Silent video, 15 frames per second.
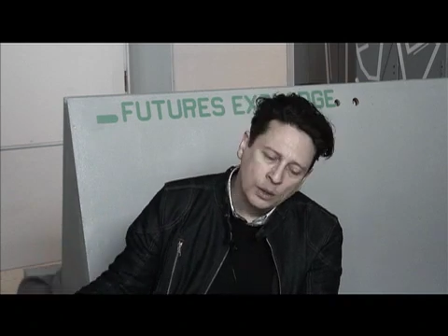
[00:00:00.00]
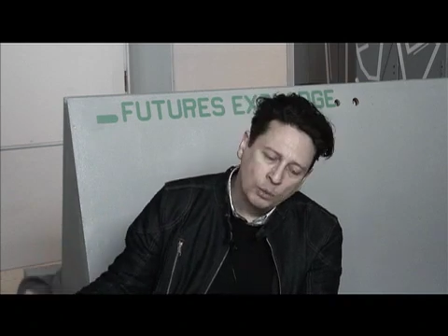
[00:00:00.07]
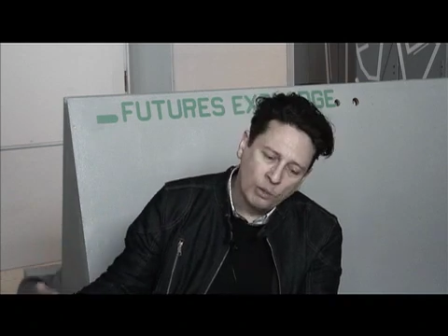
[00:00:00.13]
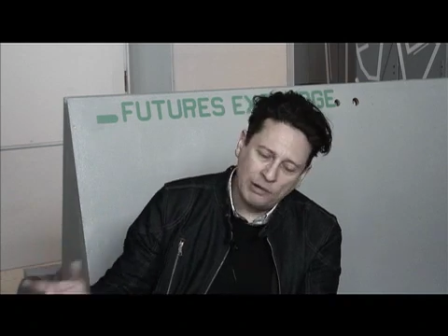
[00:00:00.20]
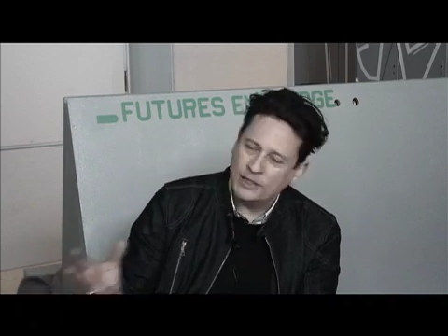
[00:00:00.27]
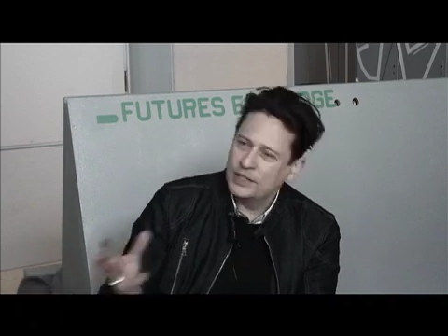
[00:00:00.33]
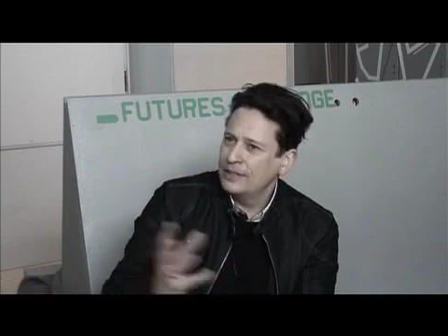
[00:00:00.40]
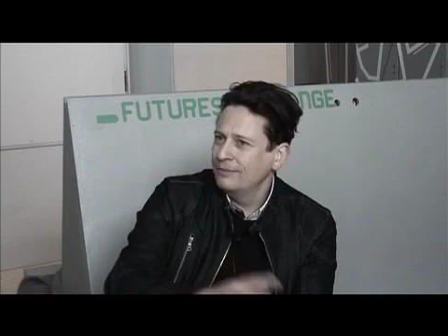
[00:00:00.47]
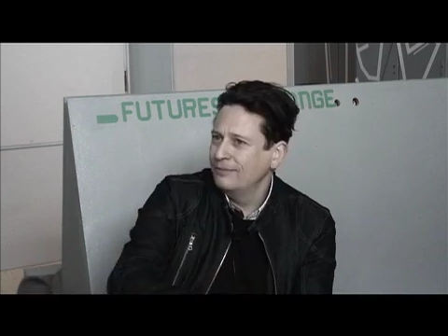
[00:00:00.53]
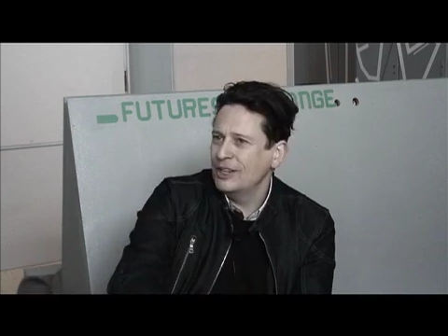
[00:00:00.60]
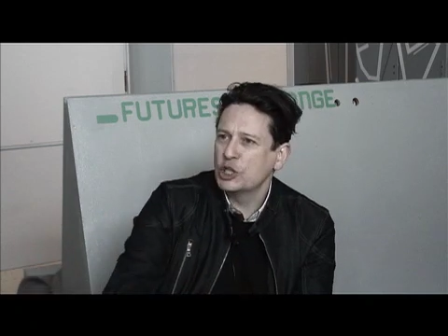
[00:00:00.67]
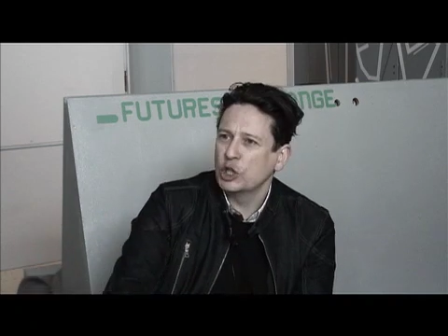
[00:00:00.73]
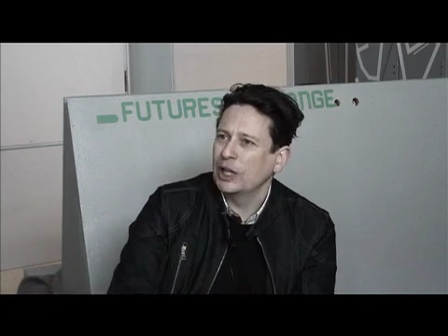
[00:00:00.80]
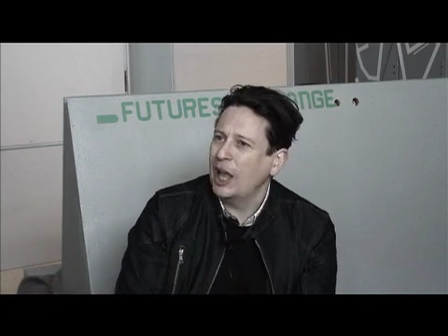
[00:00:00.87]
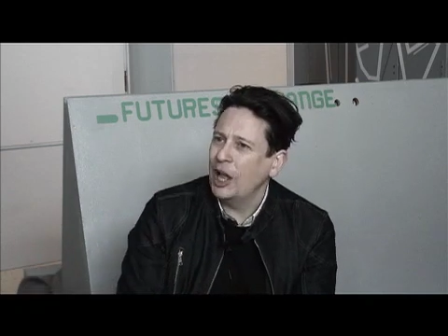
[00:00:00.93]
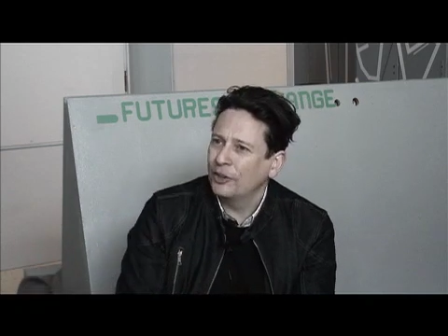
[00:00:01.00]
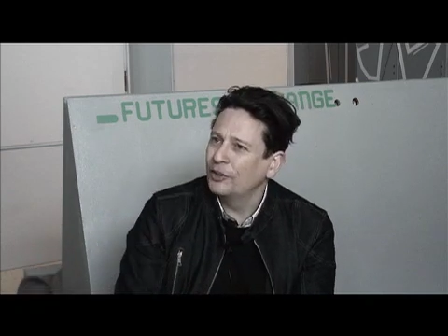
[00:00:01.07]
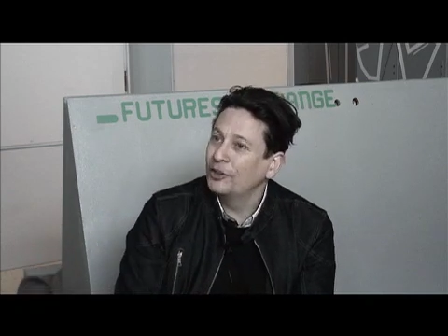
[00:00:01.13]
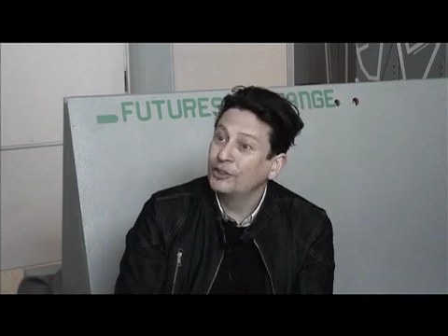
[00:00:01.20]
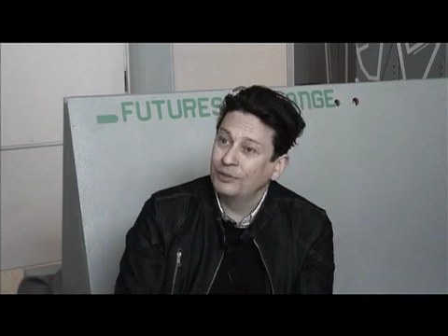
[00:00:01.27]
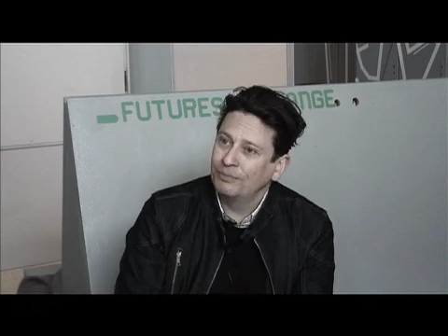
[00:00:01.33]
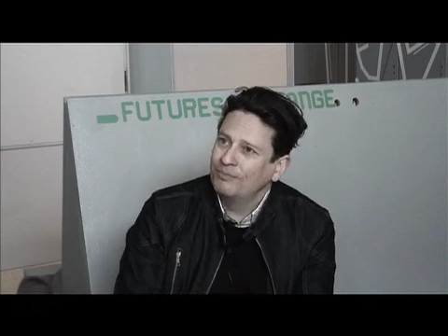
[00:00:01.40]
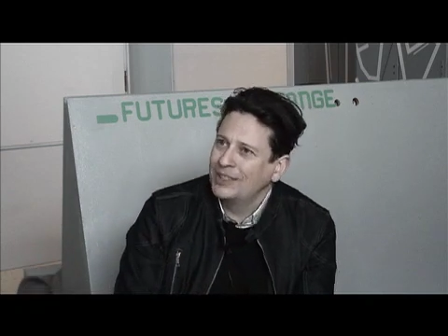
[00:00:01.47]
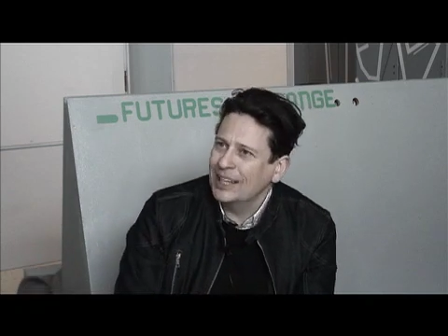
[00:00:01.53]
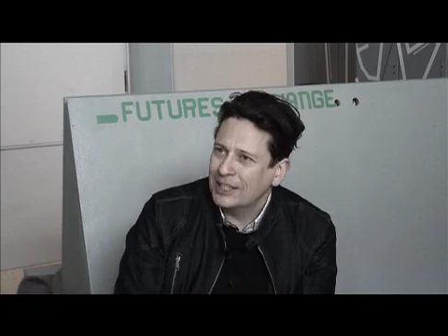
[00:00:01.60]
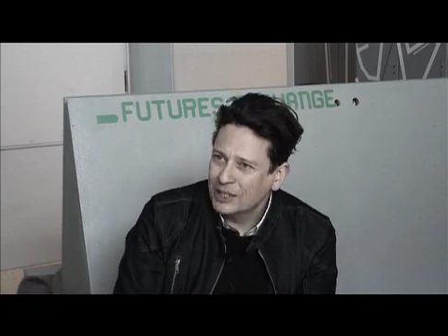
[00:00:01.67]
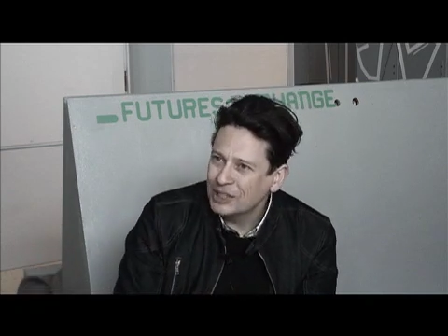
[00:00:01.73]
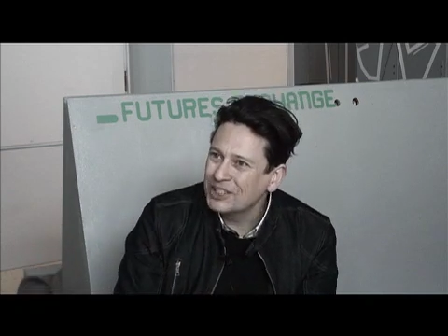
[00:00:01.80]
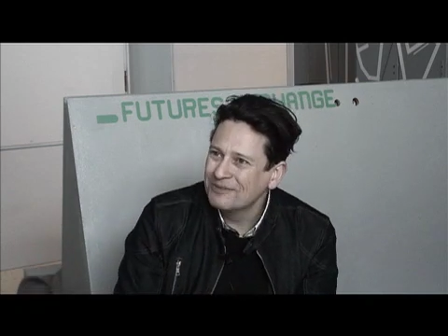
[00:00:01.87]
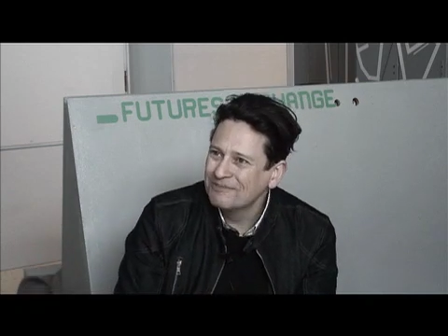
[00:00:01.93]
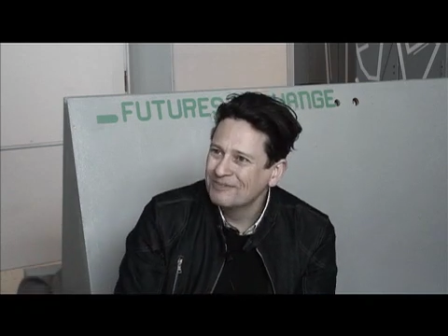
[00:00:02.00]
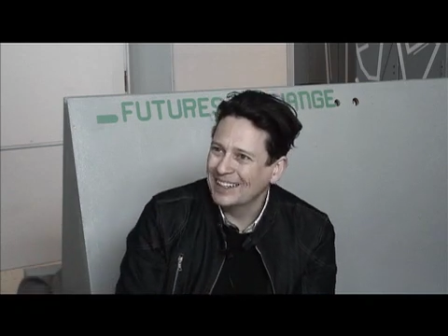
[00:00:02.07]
whereas visual arts didn't.